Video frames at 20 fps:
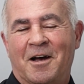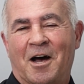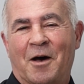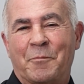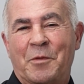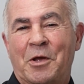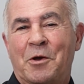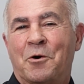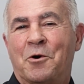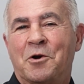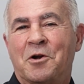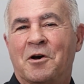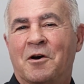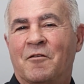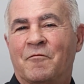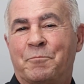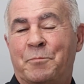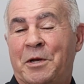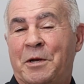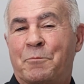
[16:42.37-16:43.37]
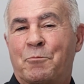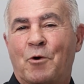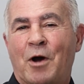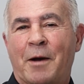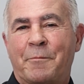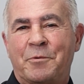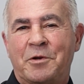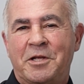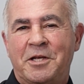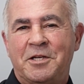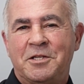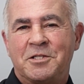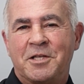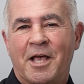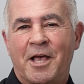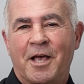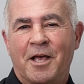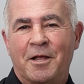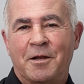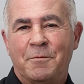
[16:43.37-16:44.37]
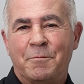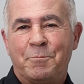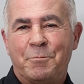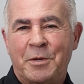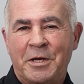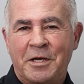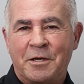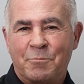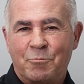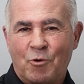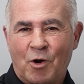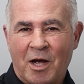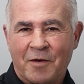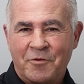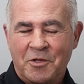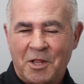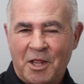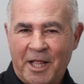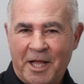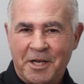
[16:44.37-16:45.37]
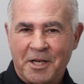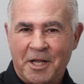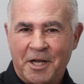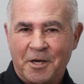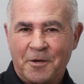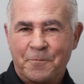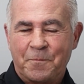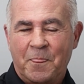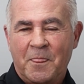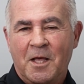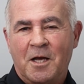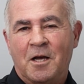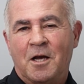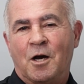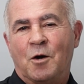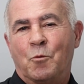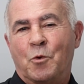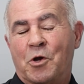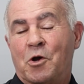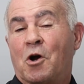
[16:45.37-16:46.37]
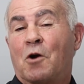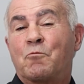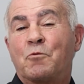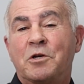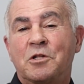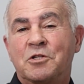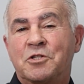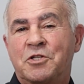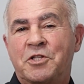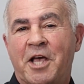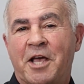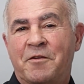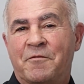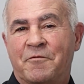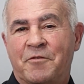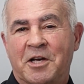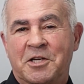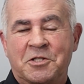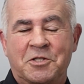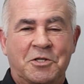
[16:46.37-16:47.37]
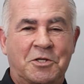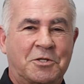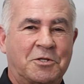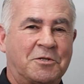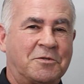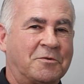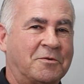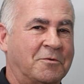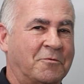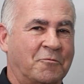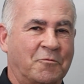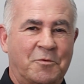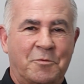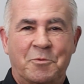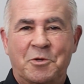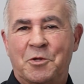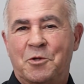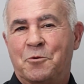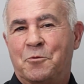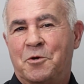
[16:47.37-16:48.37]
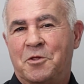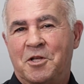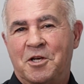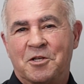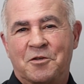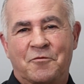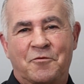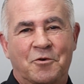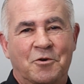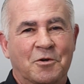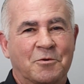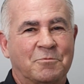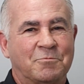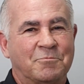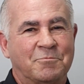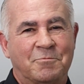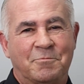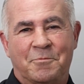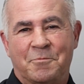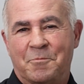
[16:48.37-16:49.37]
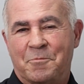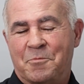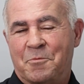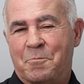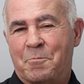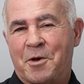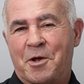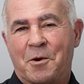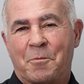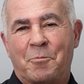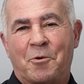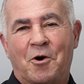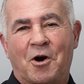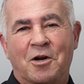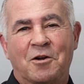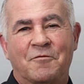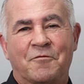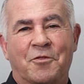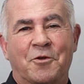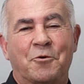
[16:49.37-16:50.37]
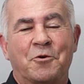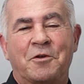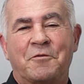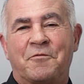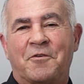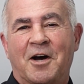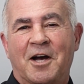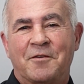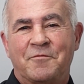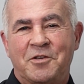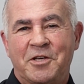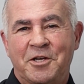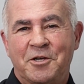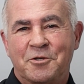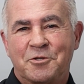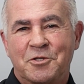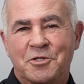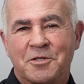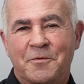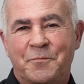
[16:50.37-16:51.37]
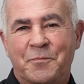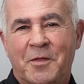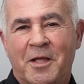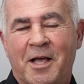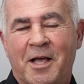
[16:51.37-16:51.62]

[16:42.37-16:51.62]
I'm the owner of Peak Properties and Peak Private Lending. We are real estate investors. We've been doing this for a better part of 35 years.